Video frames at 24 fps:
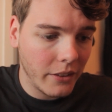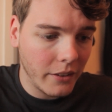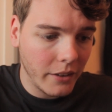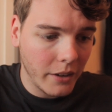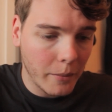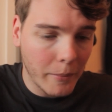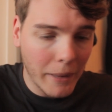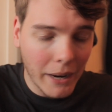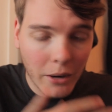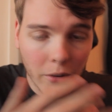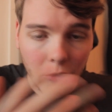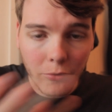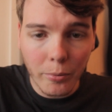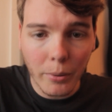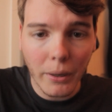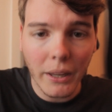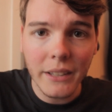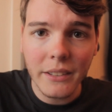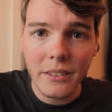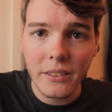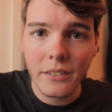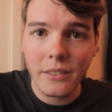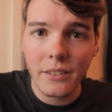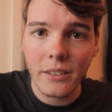the amount of
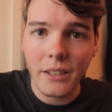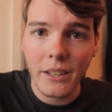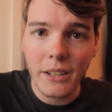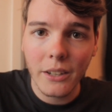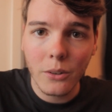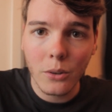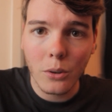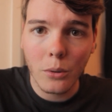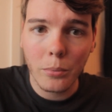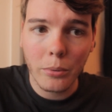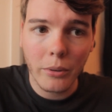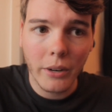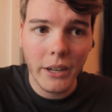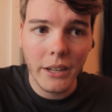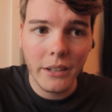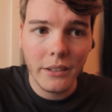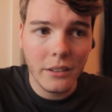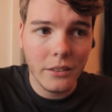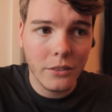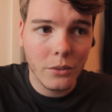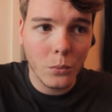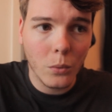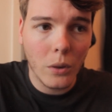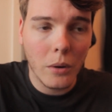places it incorporated
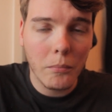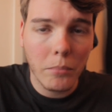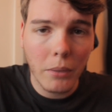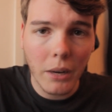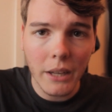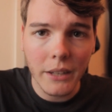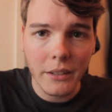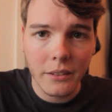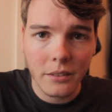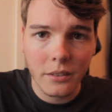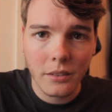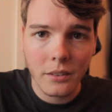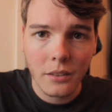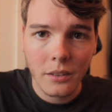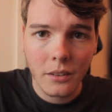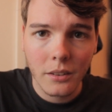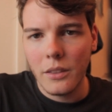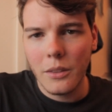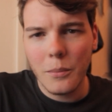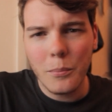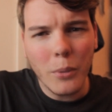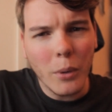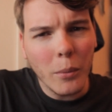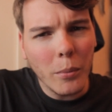into one place.
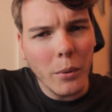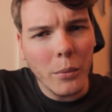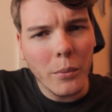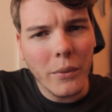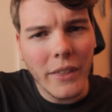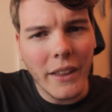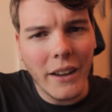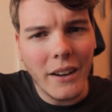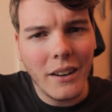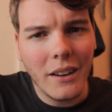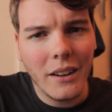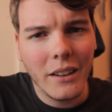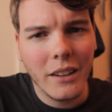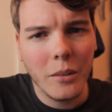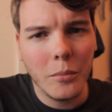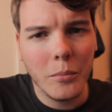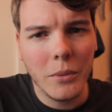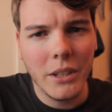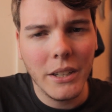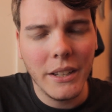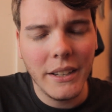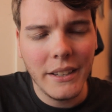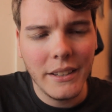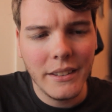The problem with that
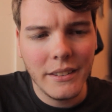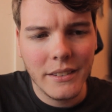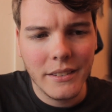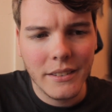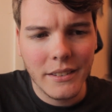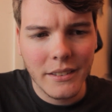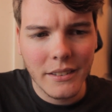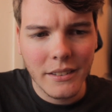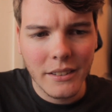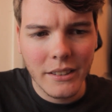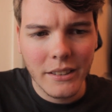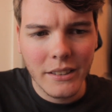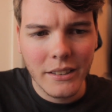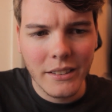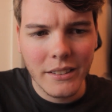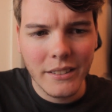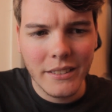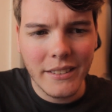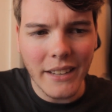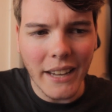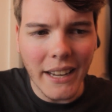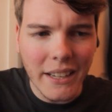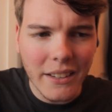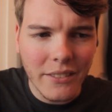argument is
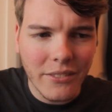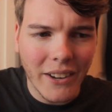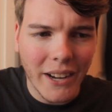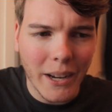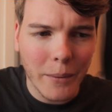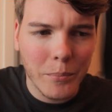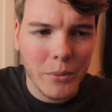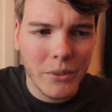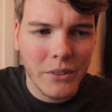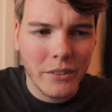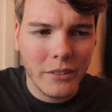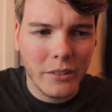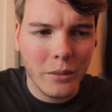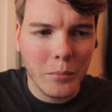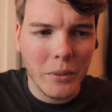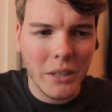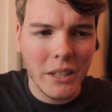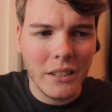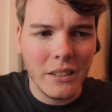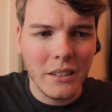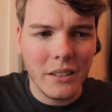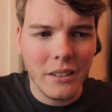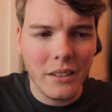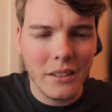Dave happens to
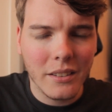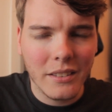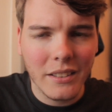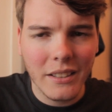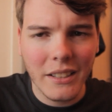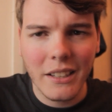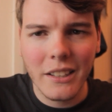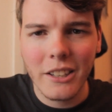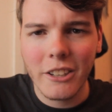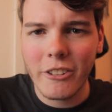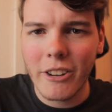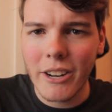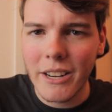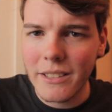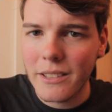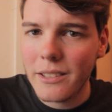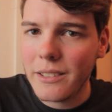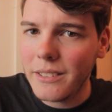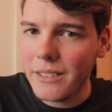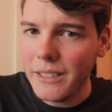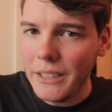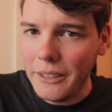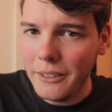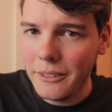be a singular
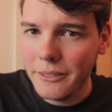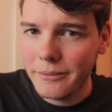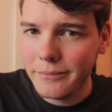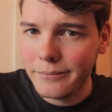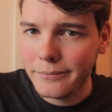entity.